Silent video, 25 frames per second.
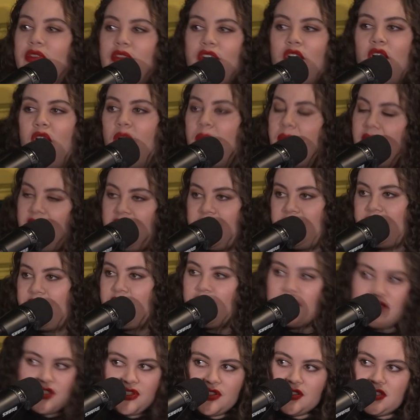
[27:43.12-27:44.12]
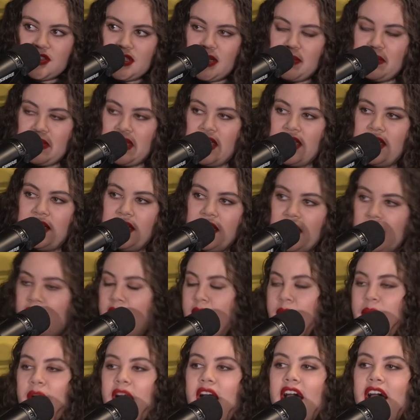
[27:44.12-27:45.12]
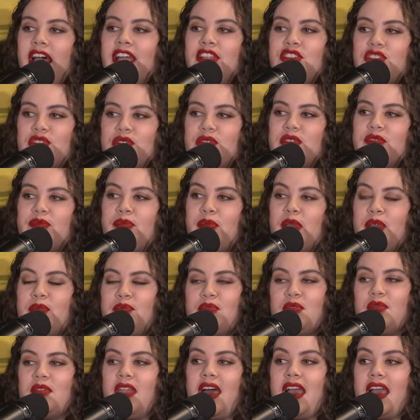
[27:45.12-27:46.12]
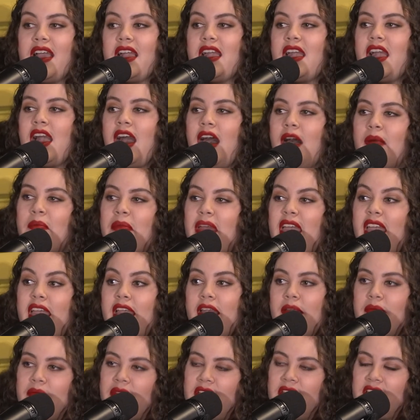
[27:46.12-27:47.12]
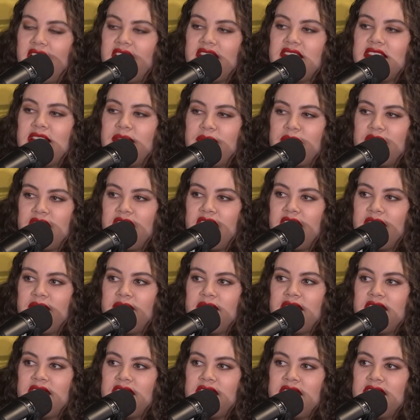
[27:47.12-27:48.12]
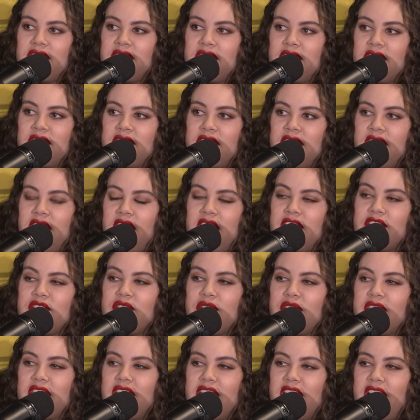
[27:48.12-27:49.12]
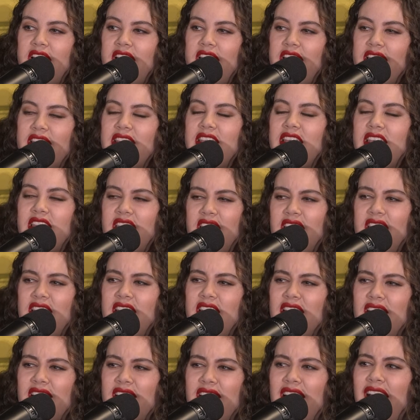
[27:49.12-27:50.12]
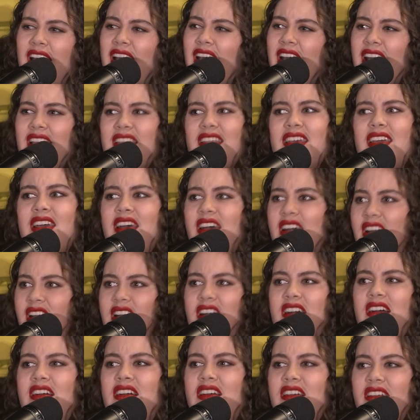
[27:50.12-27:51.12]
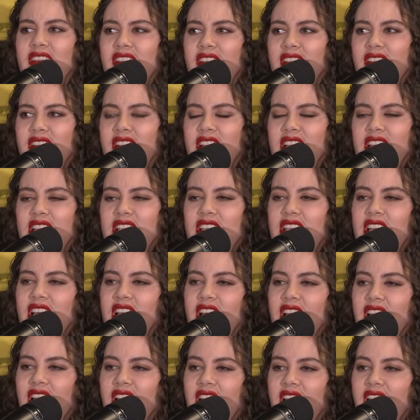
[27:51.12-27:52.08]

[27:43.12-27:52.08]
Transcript: comment first on something, but I do have people like come at me sometimes, mm. and so hmm. then hey, I yeah, on stuff. hard out, yeah.